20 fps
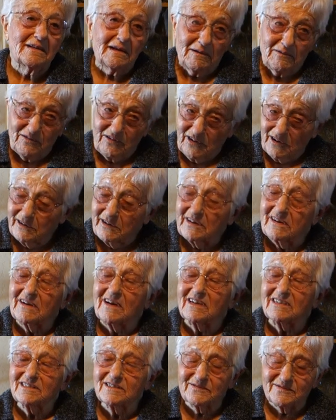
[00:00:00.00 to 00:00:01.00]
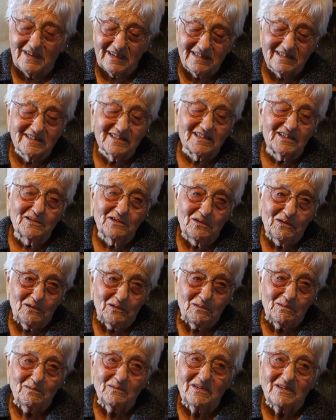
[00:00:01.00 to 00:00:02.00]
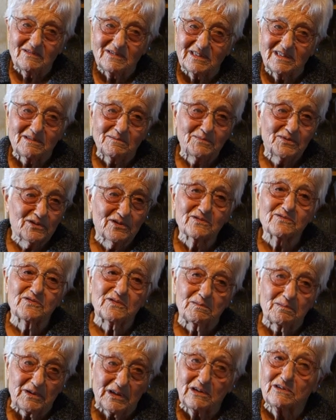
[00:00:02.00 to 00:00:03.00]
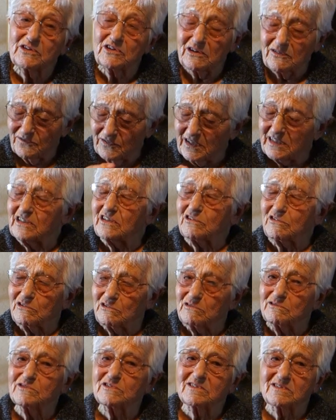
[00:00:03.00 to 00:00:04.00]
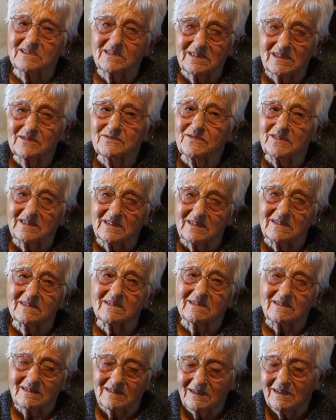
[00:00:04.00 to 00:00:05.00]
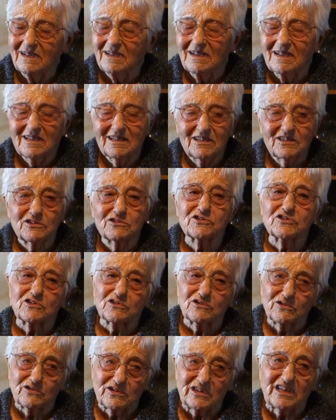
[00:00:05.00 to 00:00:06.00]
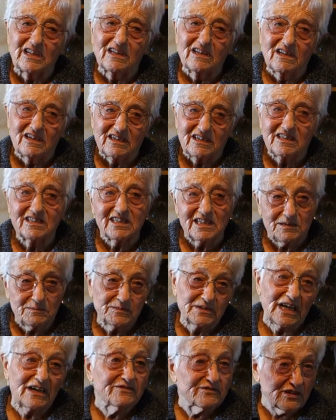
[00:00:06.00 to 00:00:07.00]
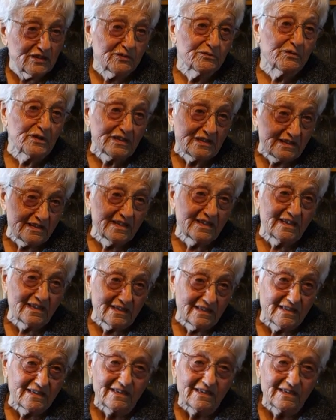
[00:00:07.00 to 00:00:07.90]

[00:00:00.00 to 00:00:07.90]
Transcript: A very nice, fancy home. It was a beautiful place. Your father knows. Your father used to go there a lot of times after he went there.